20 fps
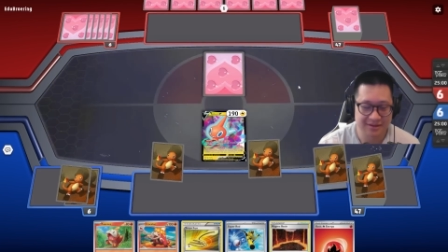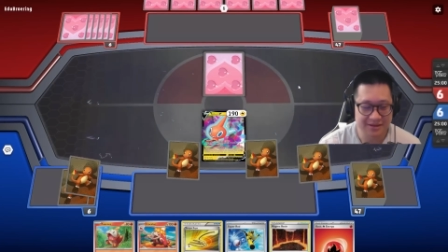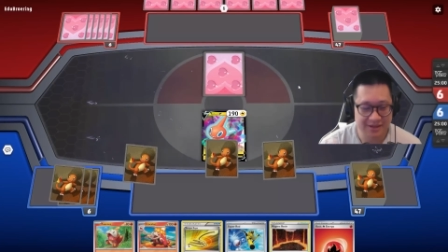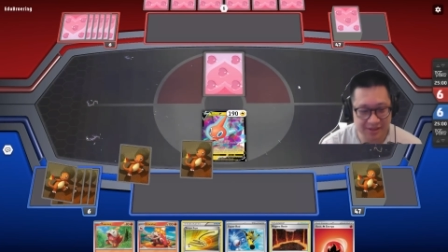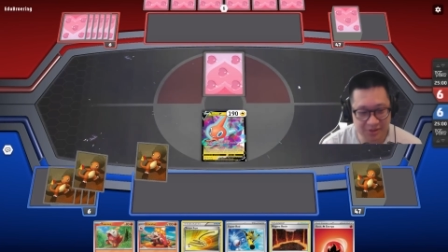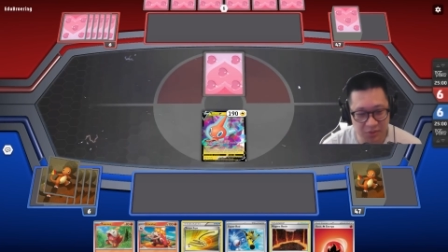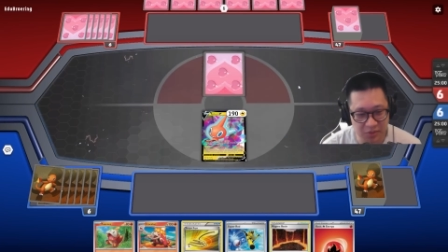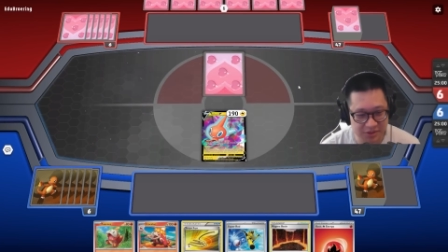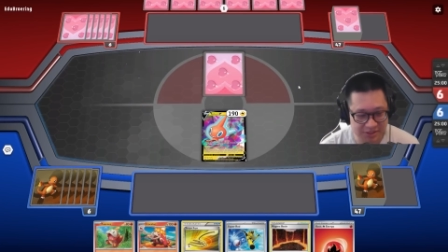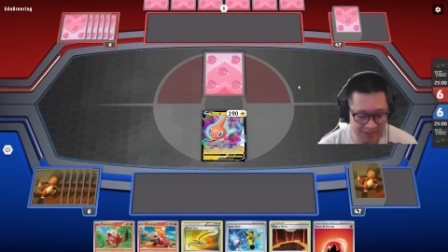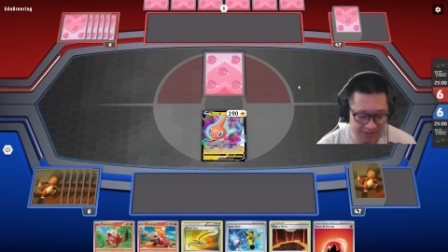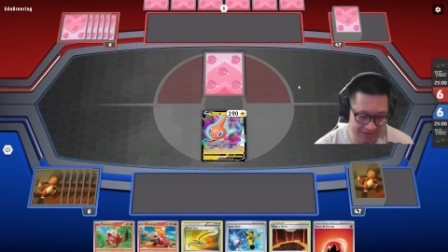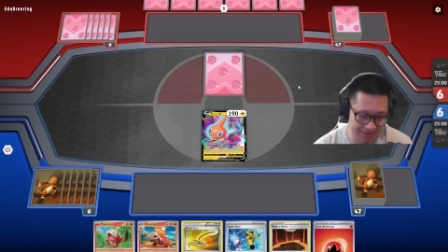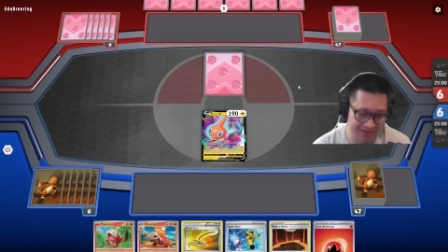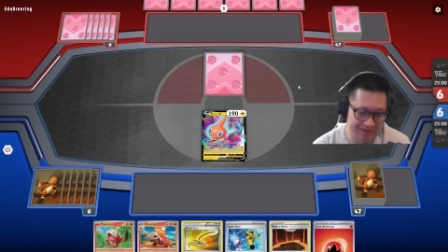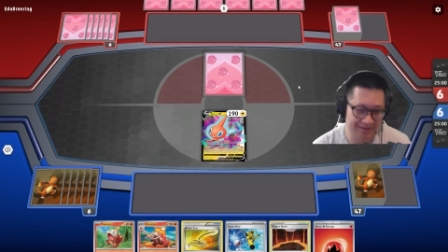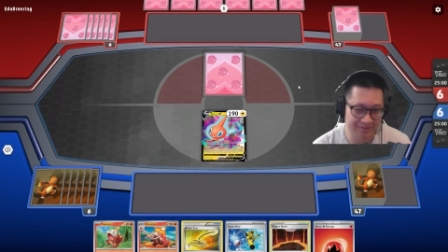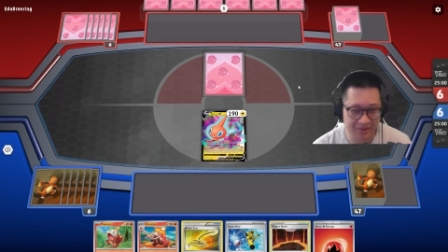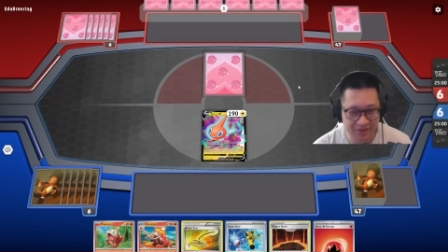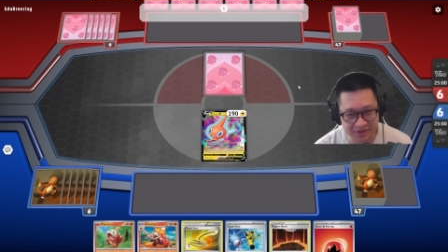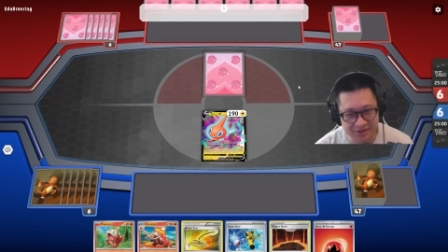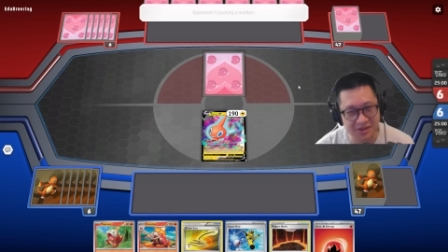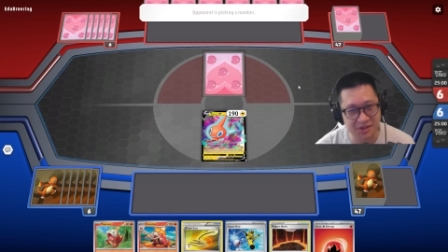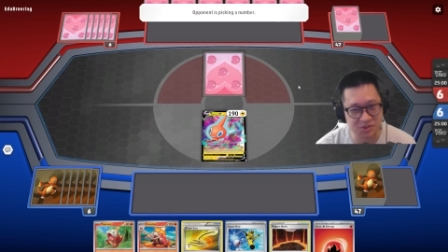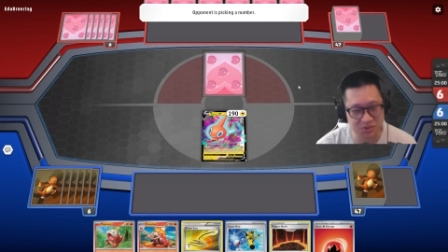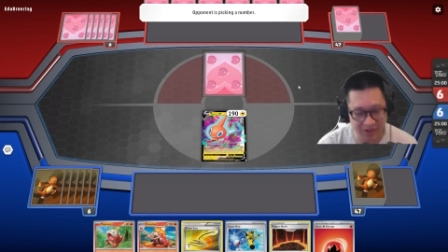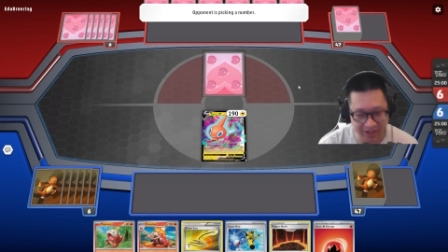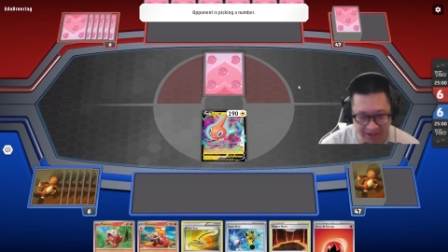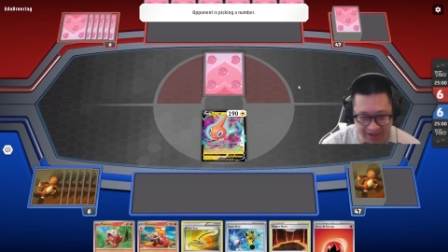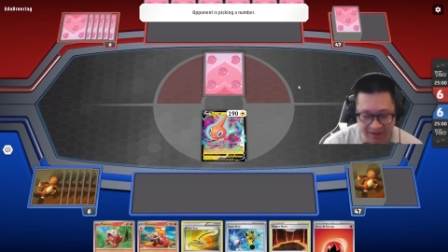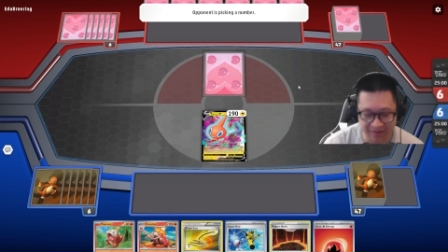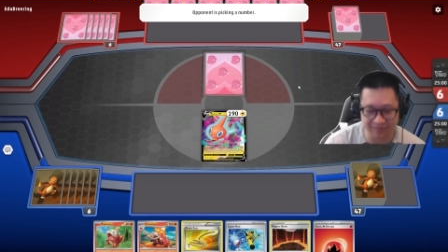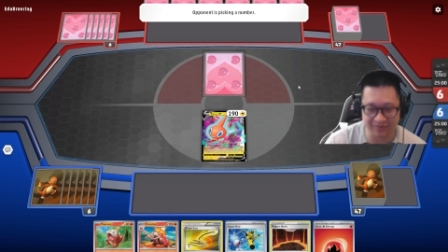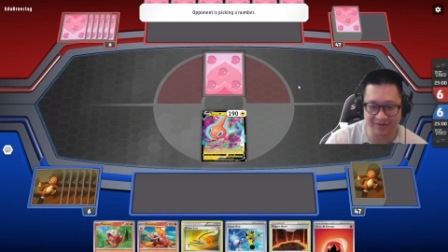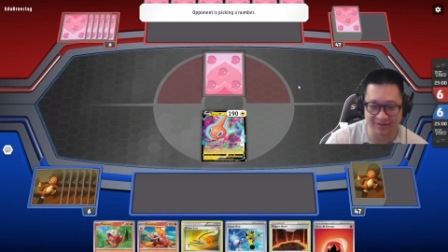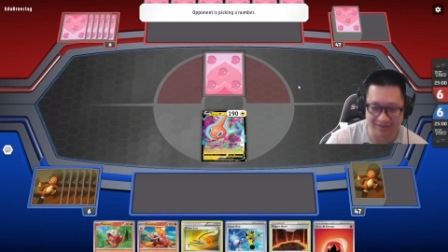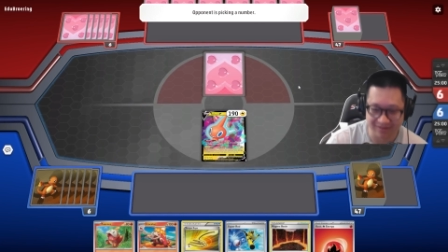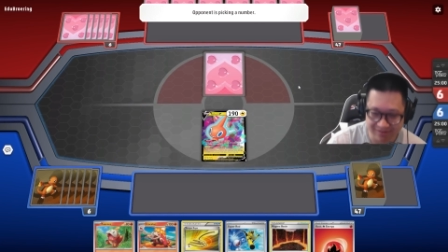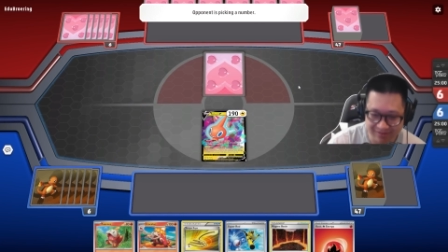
He don't. Well, he knows what I have here.